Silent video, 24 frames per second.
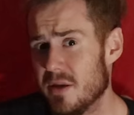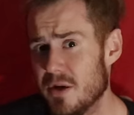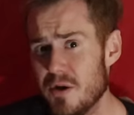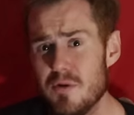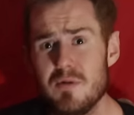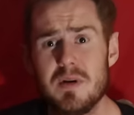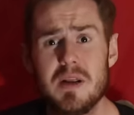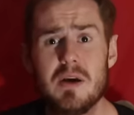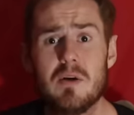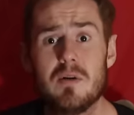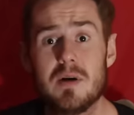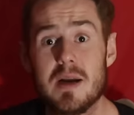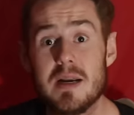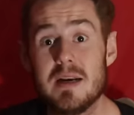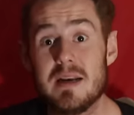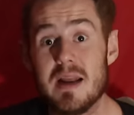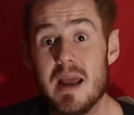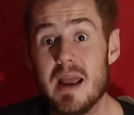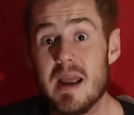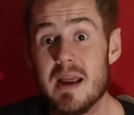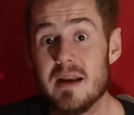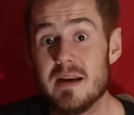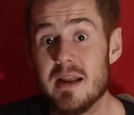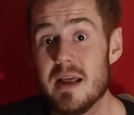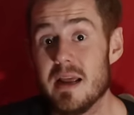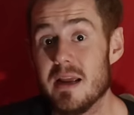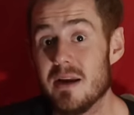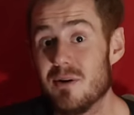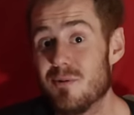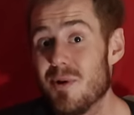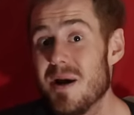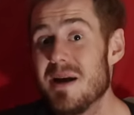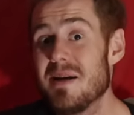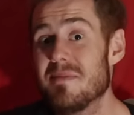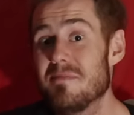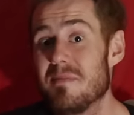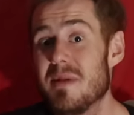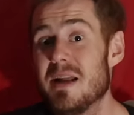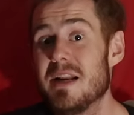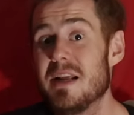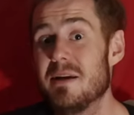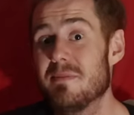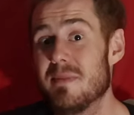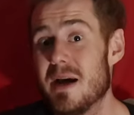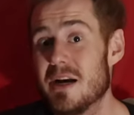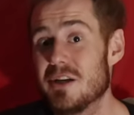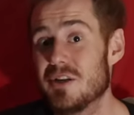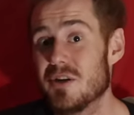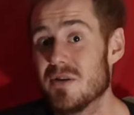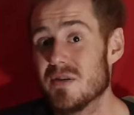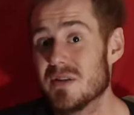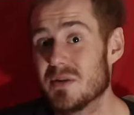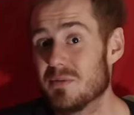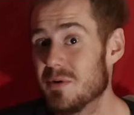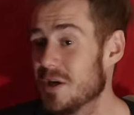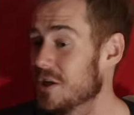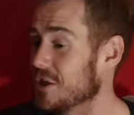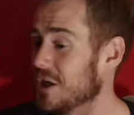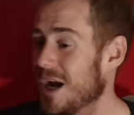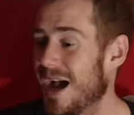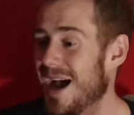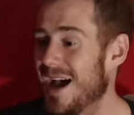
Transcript: The New Deal contained a great many measures which